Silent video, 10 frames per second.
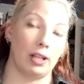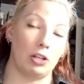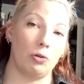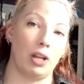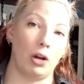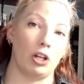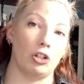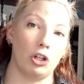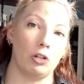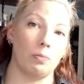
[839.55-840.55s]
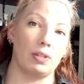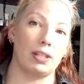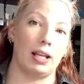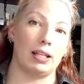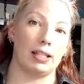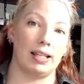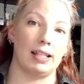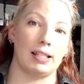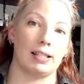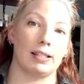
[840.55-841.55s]
do carry germs and
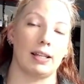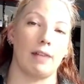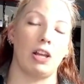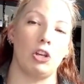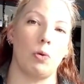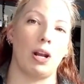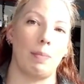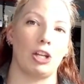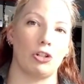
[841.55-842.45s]
diseases and stuff, and you want to make